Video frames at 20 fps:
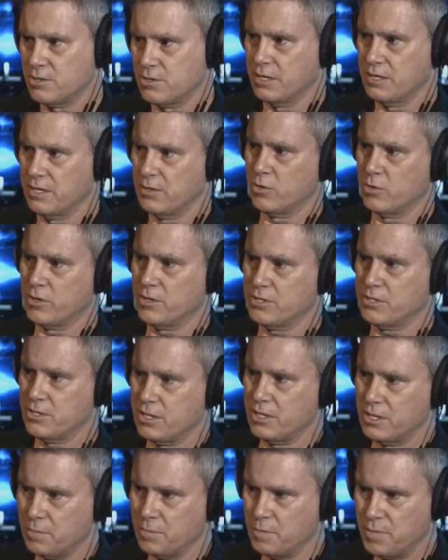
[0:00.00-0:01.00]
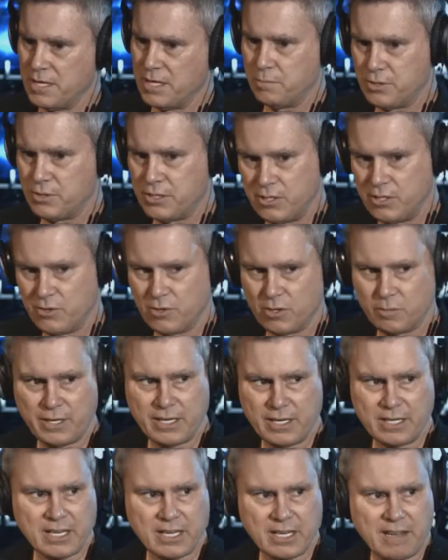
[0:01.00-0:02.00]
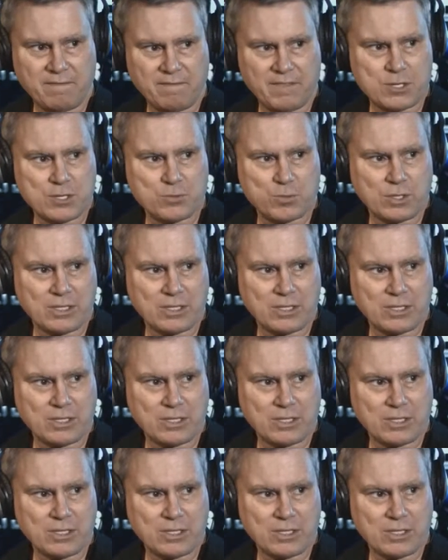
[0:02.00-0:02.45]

or in order so that the people in European cafes